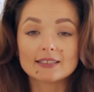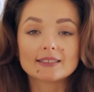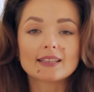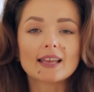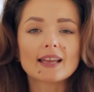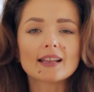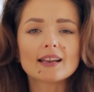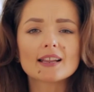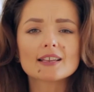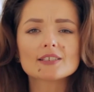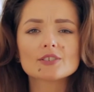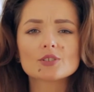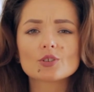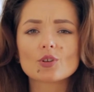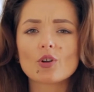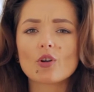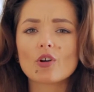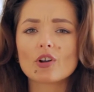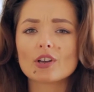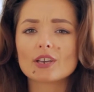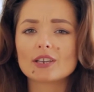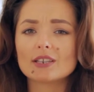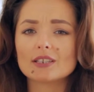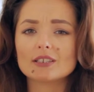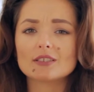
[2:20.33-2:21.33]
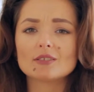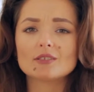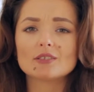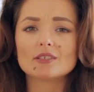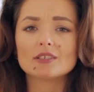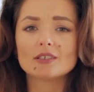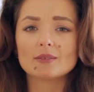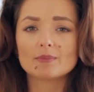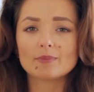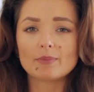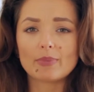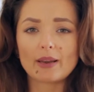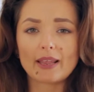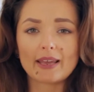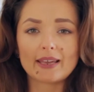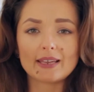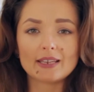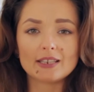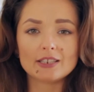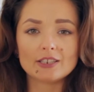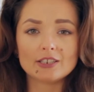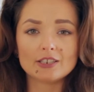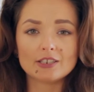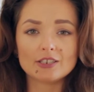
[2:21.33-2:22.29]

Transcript: then I saw kids playing